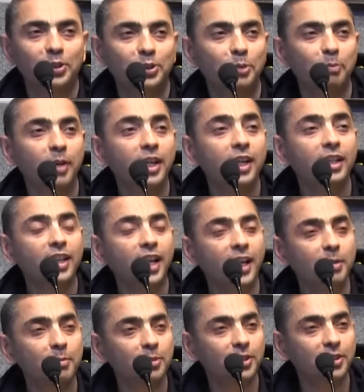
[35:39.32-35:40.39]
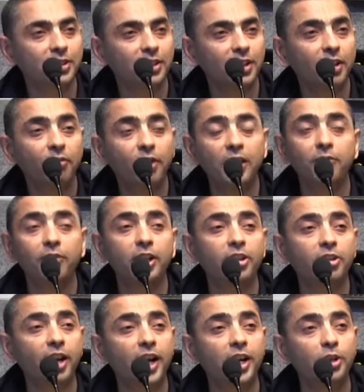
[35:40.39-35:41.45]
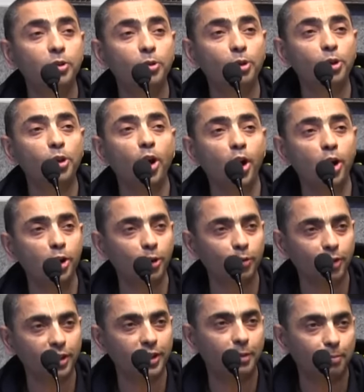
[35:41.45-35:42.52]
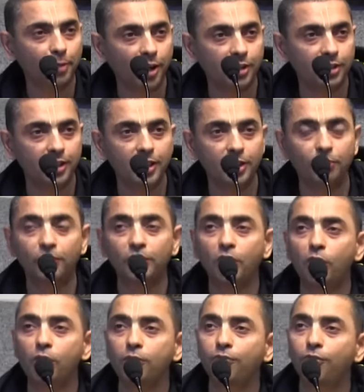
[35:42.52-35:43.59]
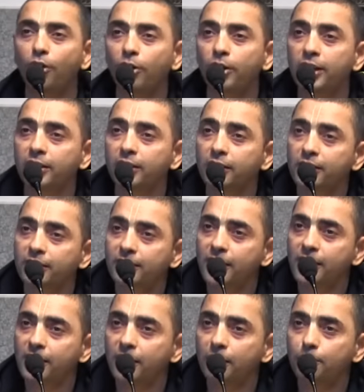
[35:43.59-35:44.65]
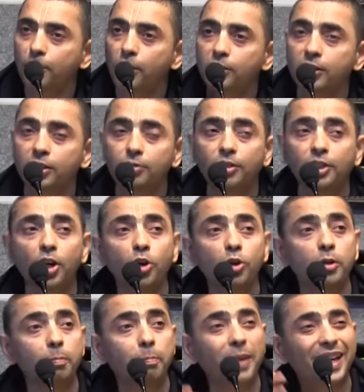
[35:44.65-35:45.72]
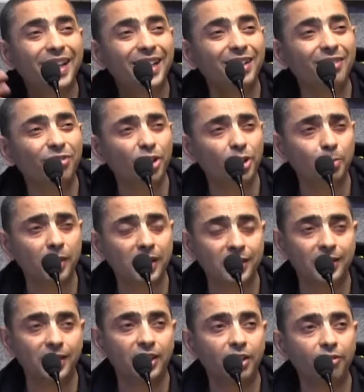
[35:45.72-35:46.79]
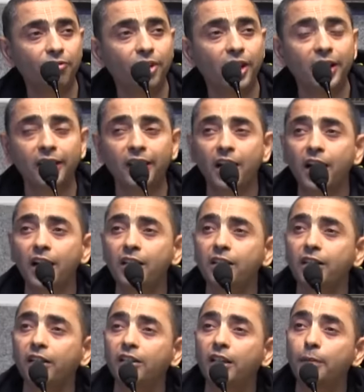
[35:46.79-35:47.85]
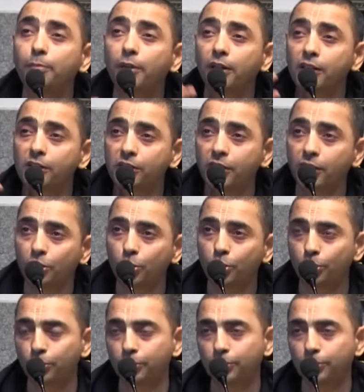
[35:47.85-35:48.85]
So many times when we try to lord over the process without following the descending process, without begging for the mercy, Divya Gyan Hriday Prakashito.